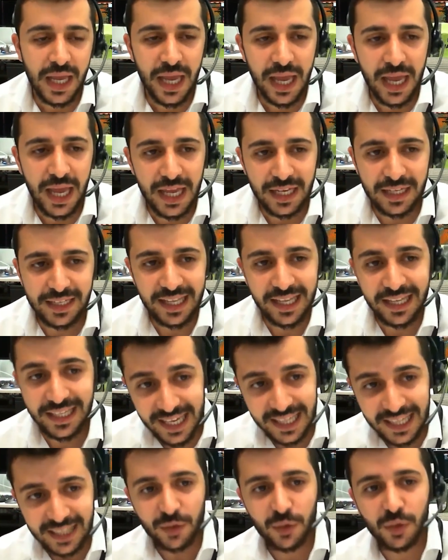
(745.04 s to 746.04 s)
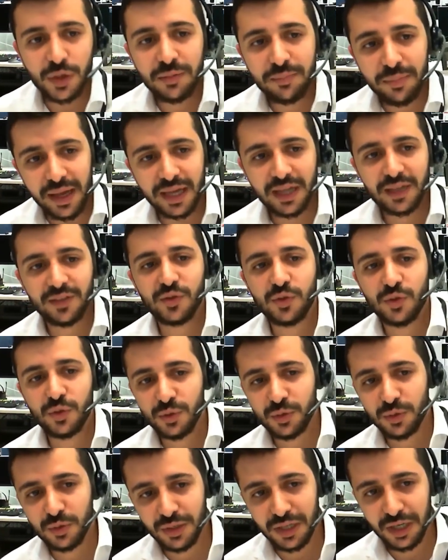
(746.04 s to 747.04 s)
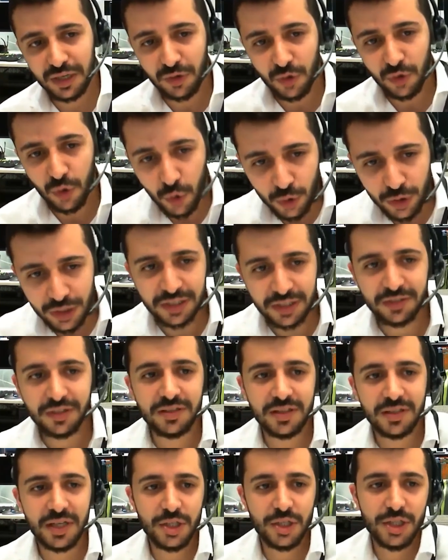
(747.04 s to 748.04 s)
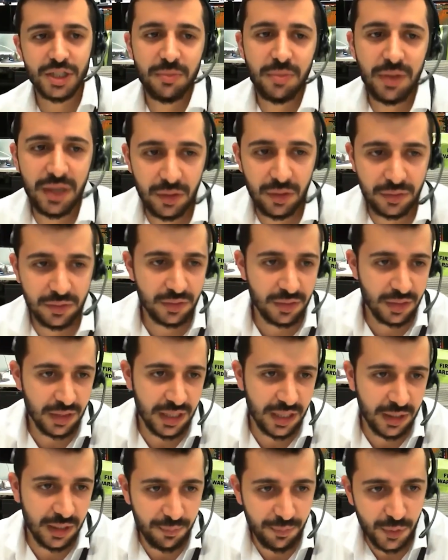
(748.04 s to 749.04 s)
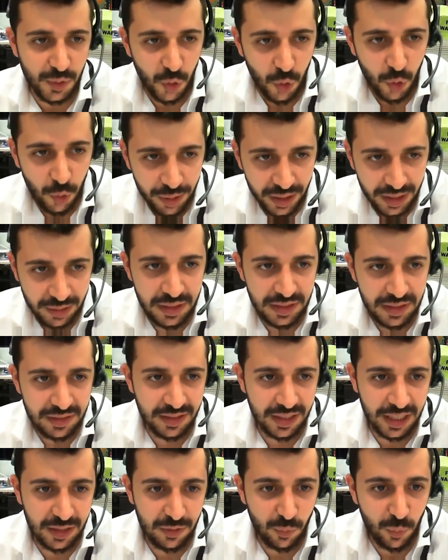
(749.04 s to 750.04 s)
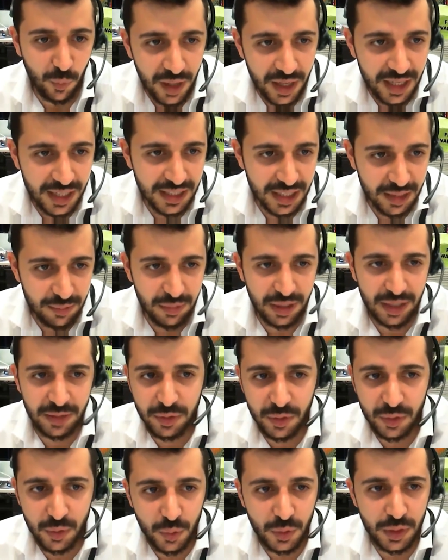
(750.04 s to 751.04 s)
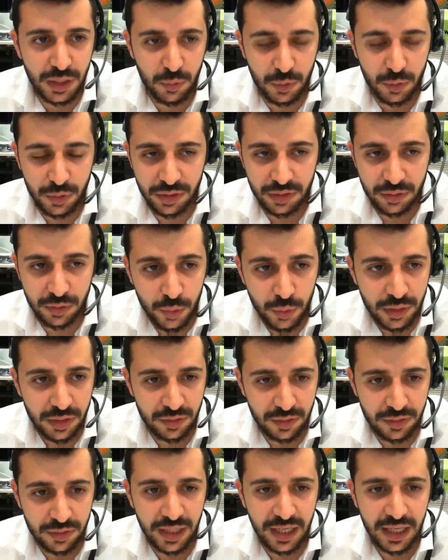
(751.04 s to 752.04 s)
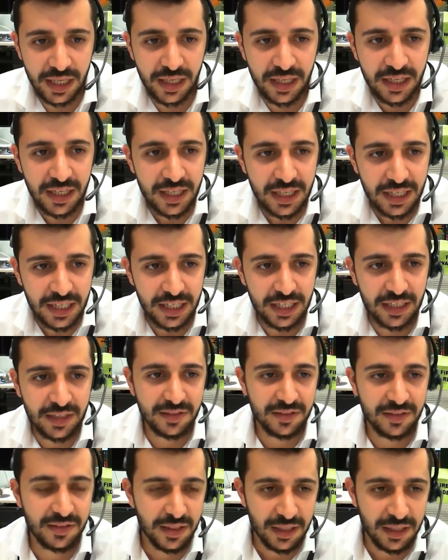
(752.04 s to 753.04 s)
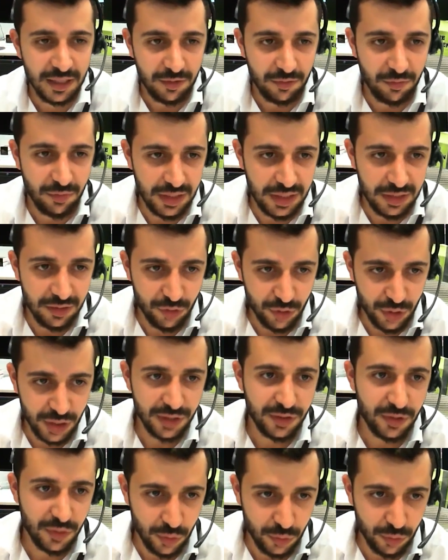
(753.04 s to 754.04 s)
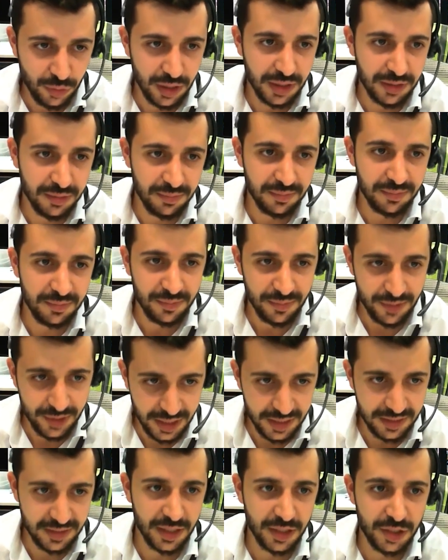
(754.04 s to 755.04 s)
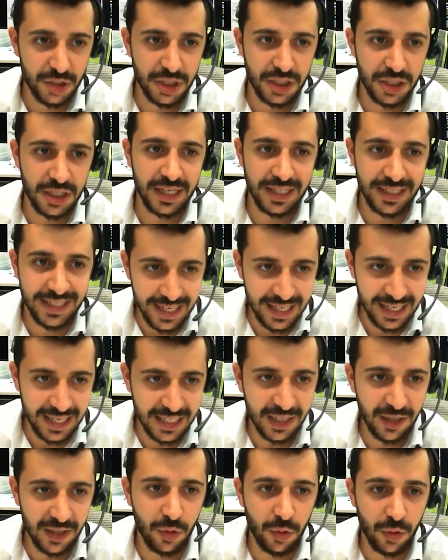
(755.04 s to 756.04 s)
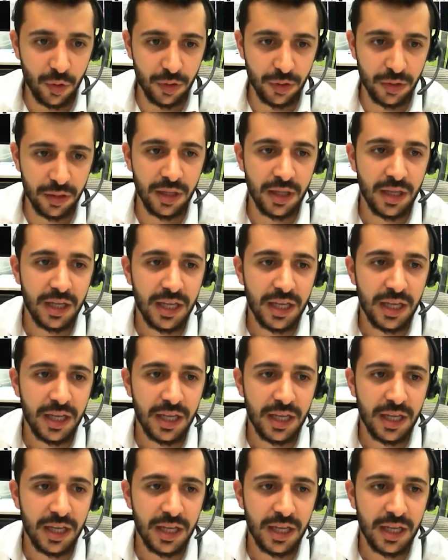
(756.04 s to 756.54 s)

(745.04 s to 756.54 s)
And again, going back to our earlier discussion about the OPEC meeting and why they might be doing what they're doing today, is we tried to run TSIG again on